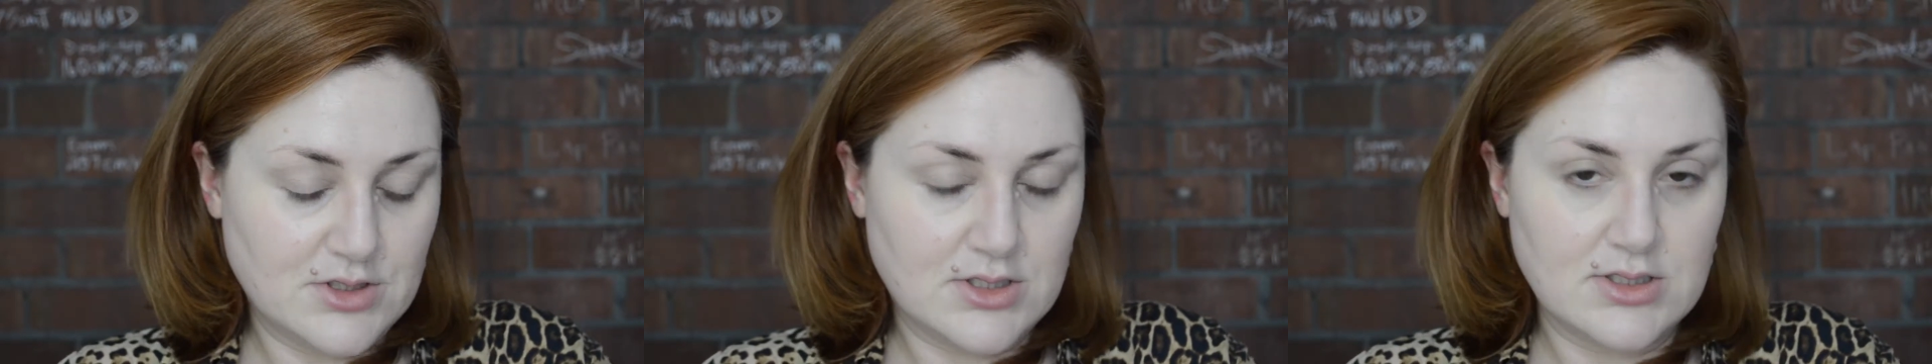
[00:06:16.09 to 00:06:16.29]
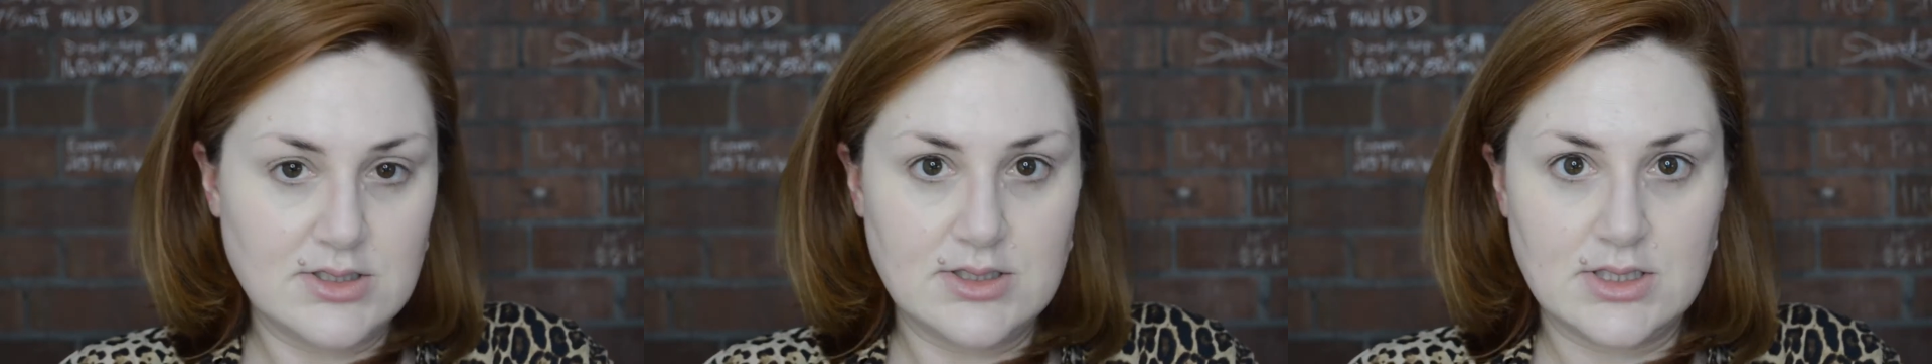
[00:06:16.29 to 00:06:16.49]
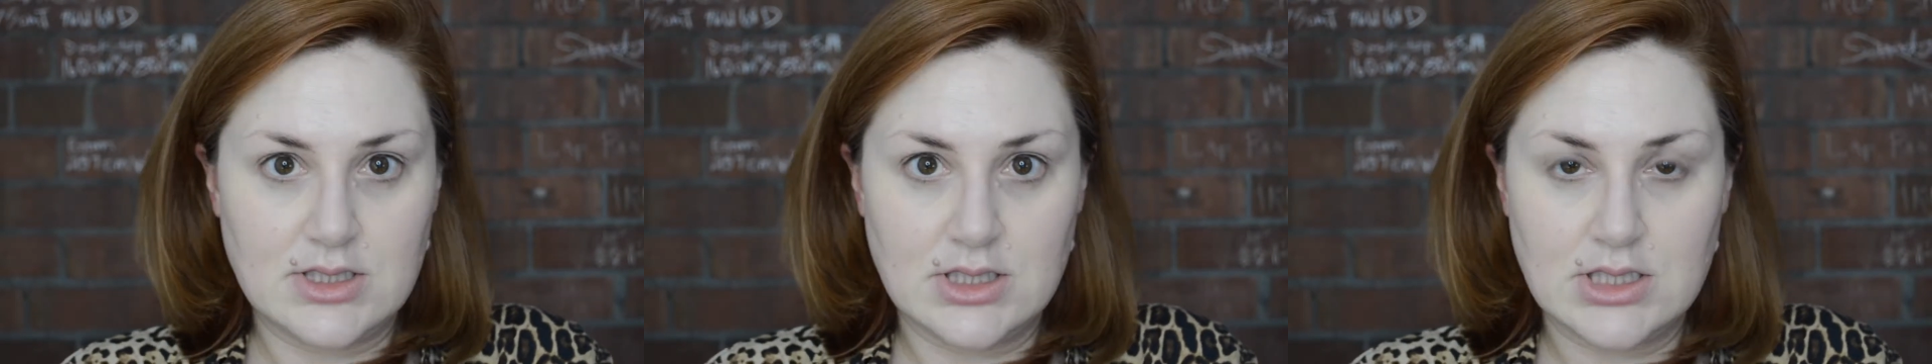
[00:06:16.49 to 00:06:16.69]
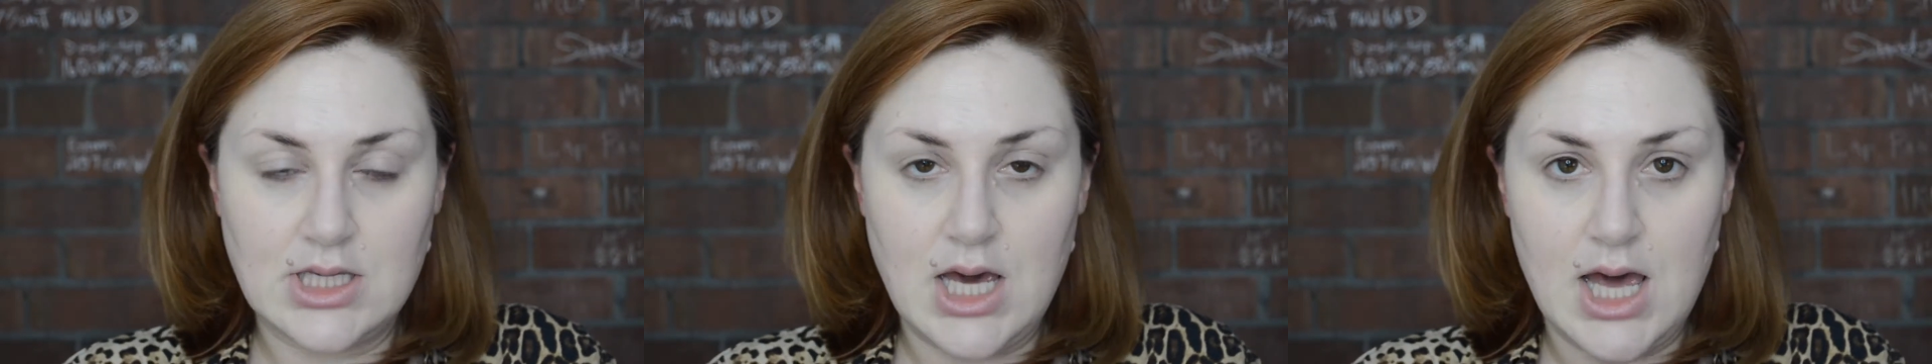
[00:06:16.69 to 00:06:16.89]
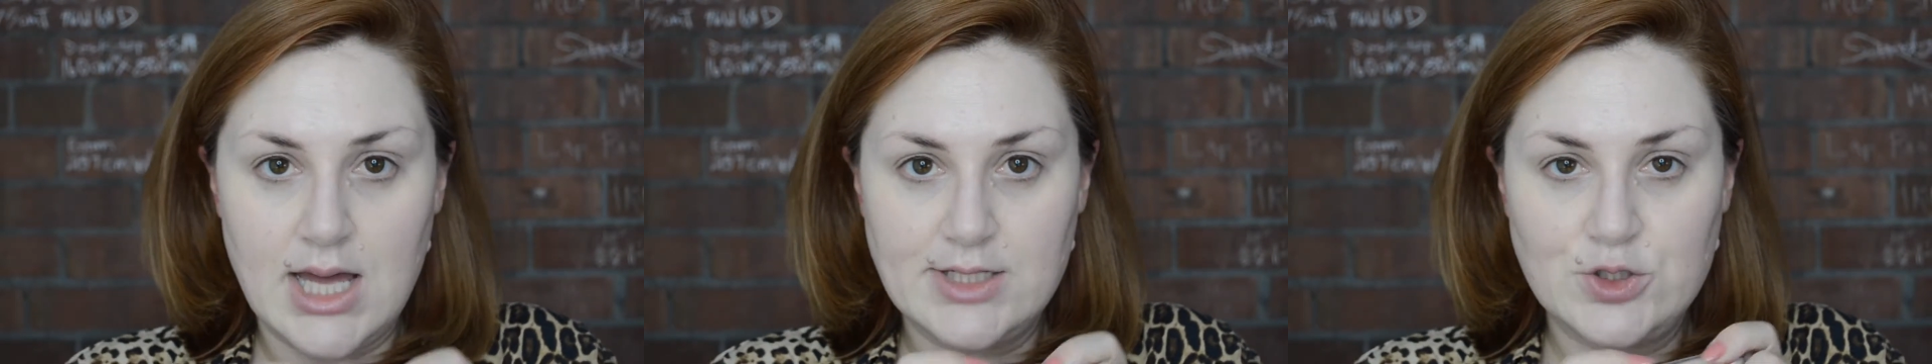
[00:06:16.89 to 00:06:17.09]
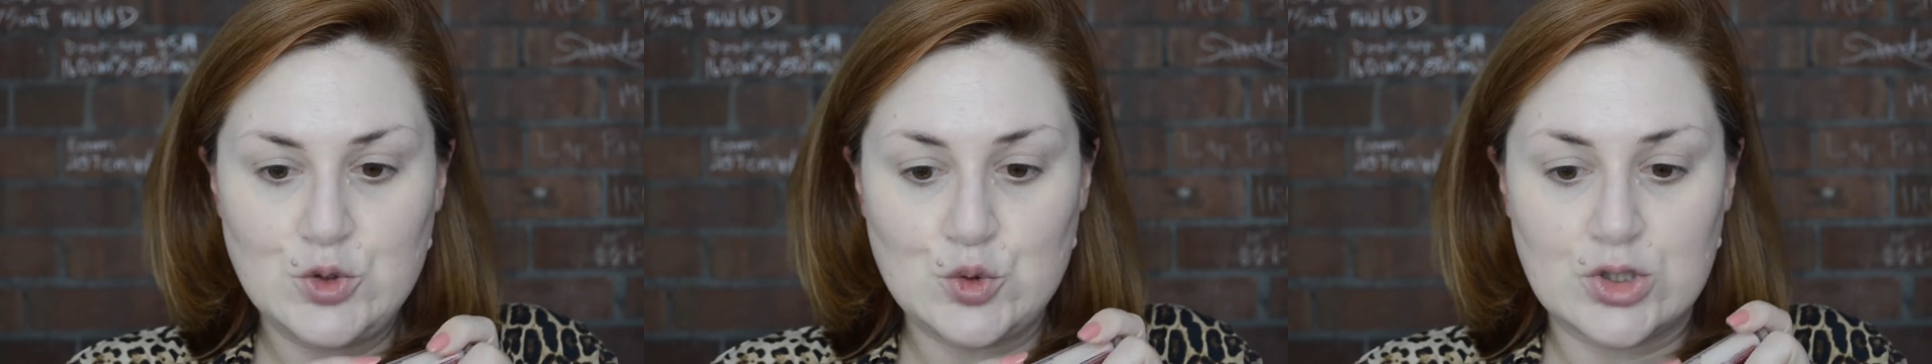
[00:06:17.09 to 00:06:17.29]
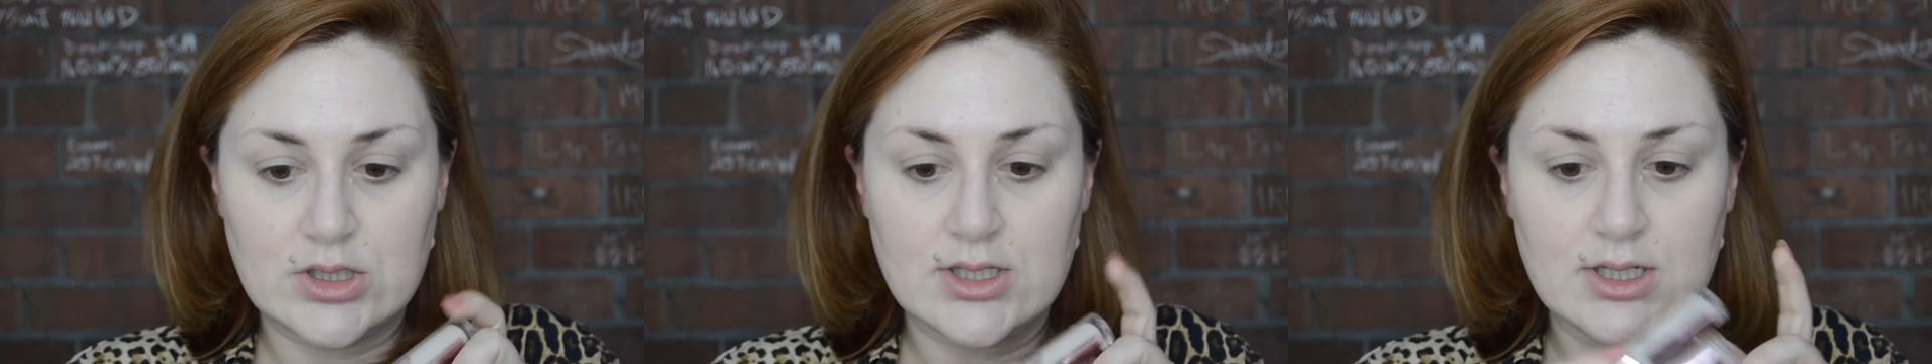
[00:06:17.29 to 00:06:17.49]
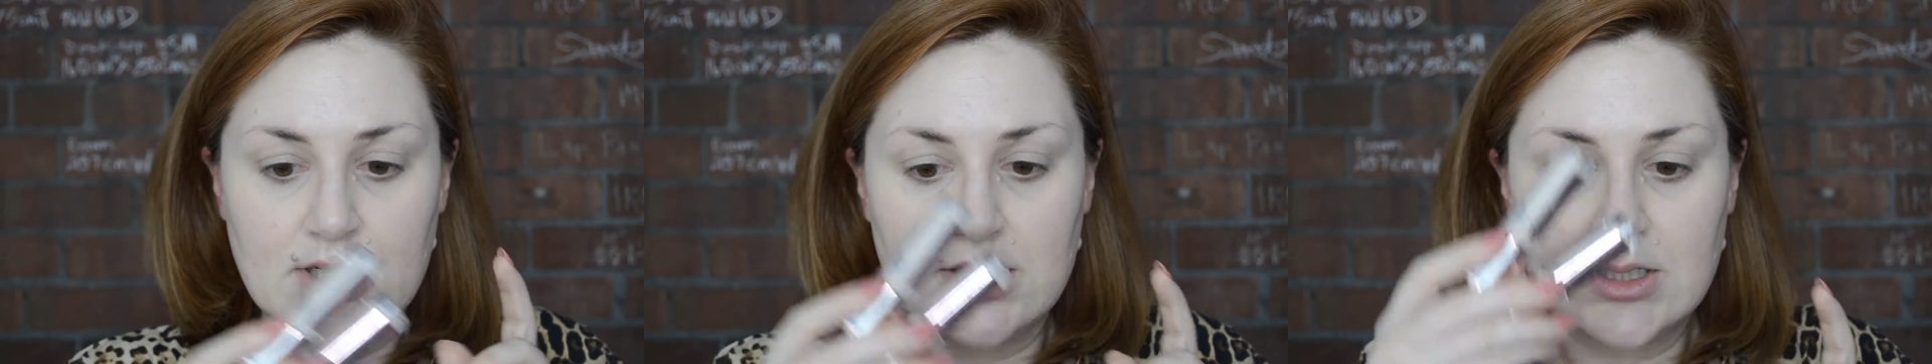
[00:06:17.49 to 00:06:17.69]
Conceal and Contour.